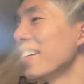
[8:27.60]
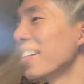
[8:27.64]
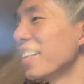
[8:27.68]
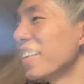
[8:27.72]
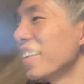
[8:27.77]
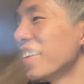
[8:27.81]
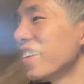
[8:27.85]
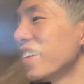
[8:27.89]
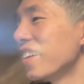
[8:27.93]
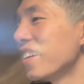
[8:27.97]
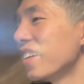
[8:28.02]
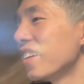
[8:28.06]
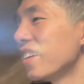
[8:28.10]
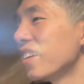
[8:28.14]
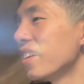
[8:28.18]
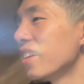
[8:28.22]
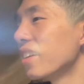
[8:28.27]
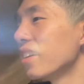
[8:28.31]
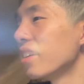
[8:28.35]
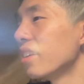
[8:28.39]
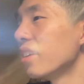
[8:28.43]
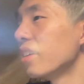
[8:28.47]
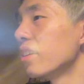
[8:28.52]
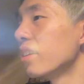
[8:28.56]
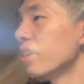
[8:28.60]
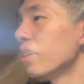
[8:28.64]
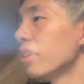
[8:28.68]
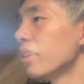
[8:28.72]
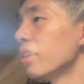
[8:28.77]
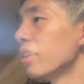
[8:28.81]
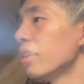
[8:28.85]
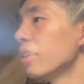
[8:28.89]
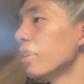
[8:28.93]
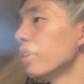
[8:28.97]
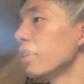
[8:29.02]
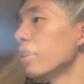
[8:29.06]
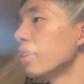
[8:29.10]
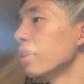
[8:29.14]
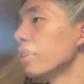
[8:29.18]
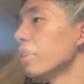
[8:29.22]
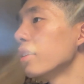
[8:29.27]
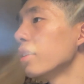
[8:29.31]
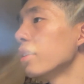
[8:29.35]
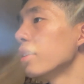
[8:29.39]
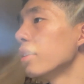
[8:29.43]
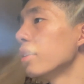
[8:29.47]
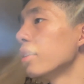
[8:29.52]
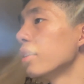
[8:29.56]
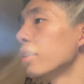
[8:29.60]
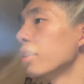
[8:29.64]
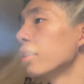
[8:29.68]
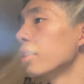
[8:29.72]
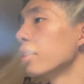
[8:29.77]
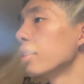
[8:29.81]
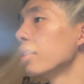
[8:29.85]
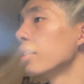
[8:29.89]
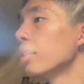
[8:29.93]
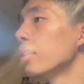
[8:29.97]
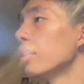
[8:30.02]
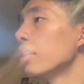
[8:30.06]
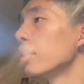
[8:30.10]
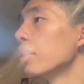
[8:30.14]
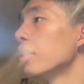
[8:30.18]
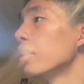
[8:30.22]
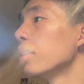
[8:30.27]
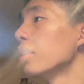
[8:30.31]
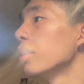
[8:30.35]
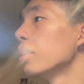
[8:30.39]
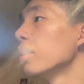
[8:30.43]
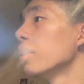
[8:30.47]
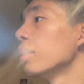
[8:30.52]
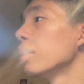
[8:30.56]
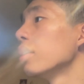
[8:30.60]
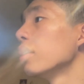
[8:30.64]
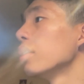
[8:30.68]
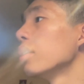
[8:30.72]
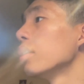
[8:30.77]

(no one is talking)